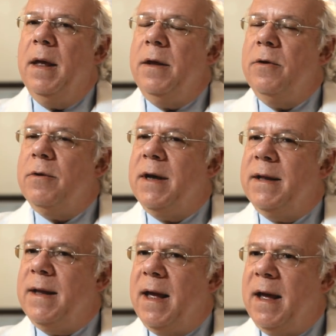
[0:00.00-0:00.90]
You
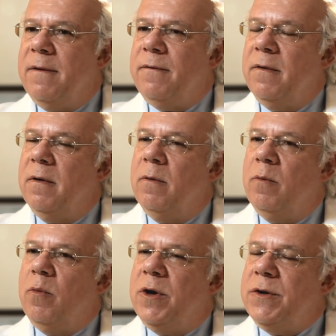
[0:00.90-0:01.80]
can have
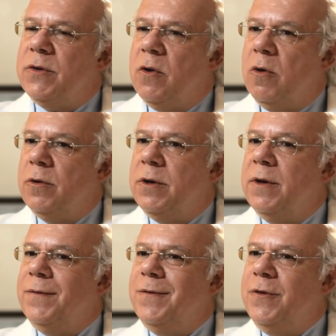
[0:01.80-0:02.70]
what is called
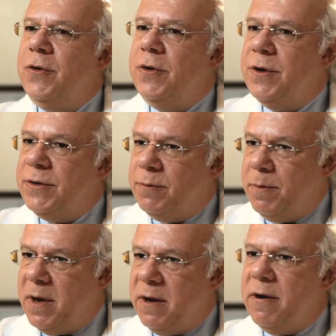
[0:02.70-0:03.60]

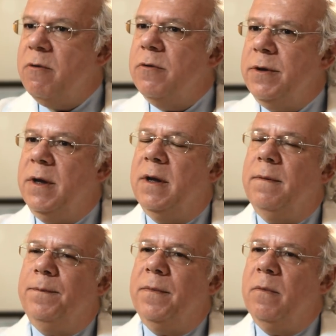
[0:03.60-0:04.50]

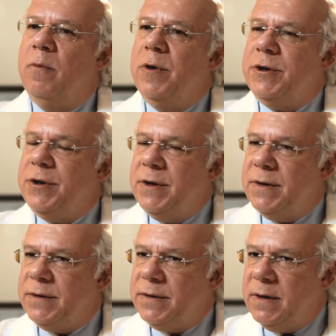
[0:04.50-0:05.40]
dyspareunia, which
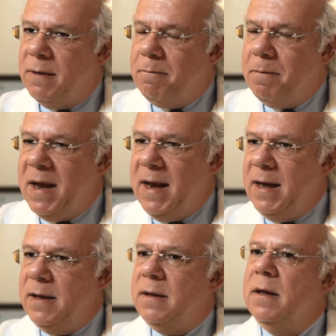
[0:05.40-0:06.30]
is
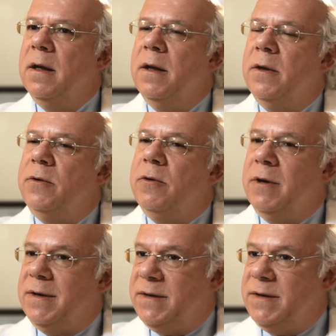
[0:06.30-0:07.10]
pain during